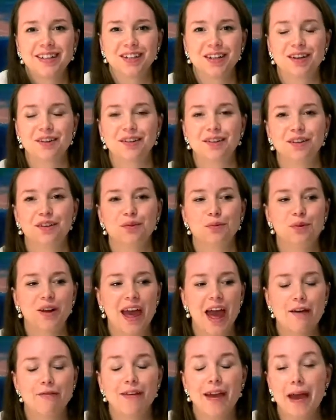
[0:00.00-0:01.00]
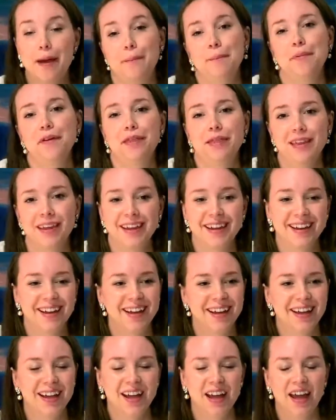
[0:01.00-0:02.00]
You would have empathy,
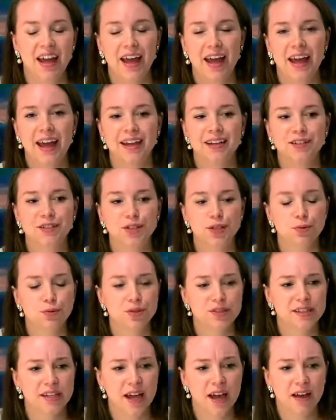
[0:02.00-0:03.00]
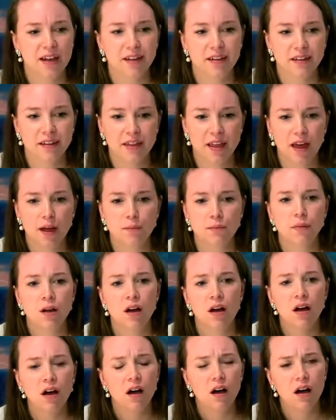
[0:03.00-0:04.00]
and you would tell them,
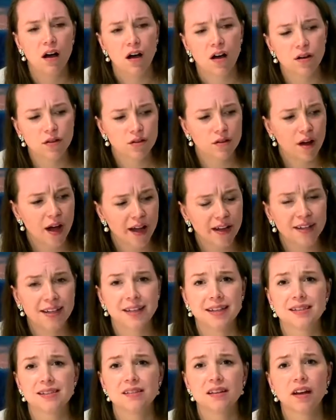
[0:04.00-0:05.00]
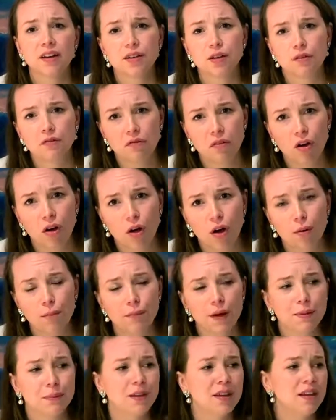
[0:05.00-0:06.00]
oh, honey, it's not your fault.
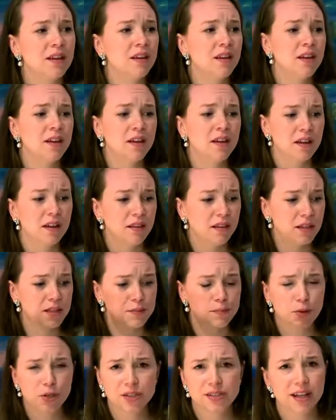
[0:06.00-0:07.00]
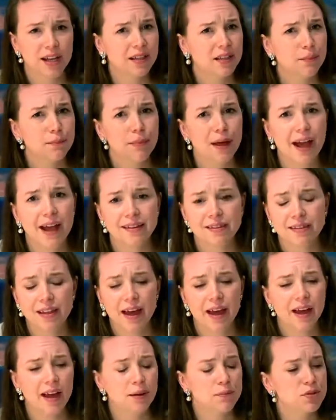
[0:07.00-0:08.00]
Maybe this person had a bad day.
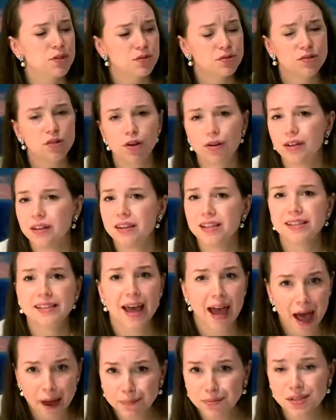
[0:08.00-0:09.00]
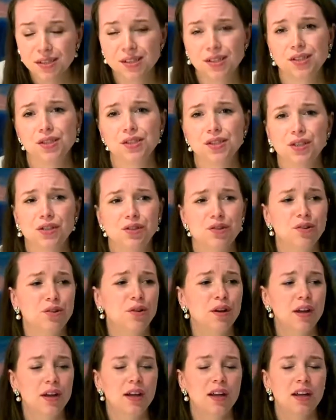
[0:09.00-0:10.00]
I'm so sorry this happened to
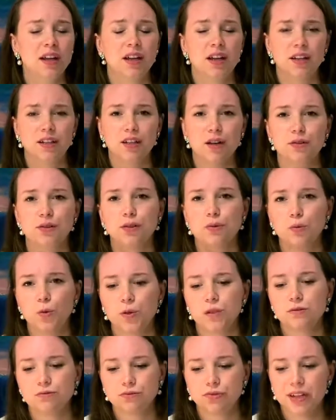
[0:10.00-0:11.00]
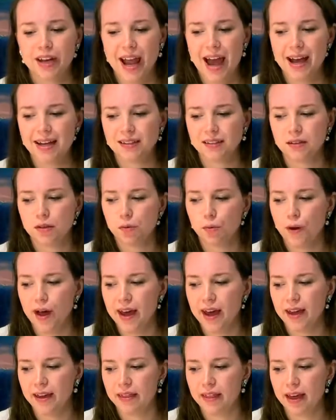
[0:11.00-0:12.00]
you. You would react in a
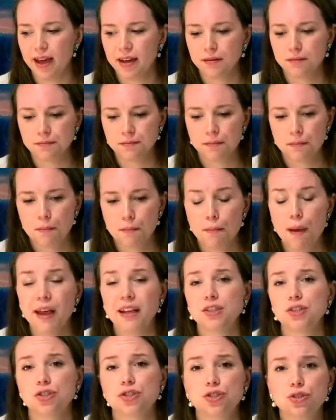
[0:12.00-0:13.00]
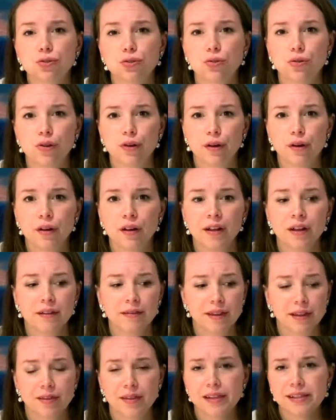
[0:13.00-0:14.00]
way that makes sure
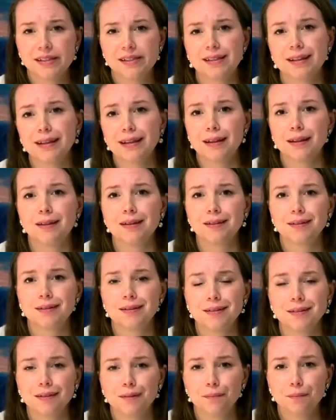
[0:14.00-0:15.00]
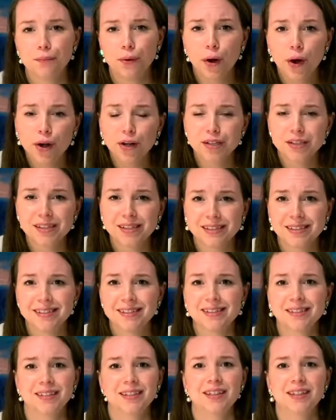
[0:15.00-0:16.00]
that this little
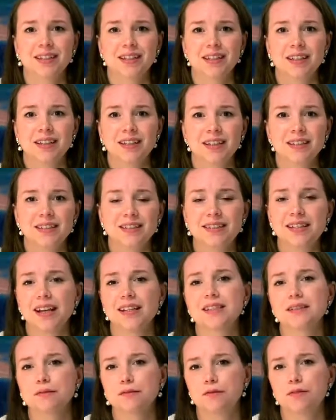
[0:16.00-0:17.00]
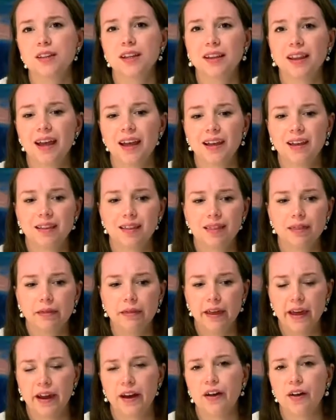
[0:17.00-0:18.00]
person doesn't feel like
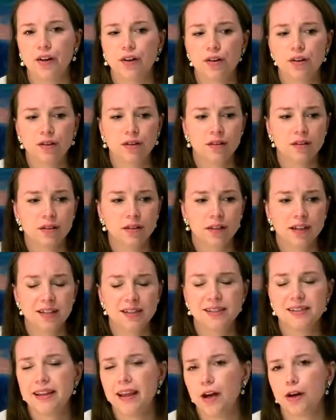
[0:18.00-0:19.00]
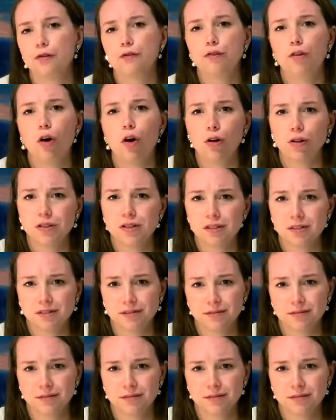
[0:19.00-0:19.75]
it's their fault.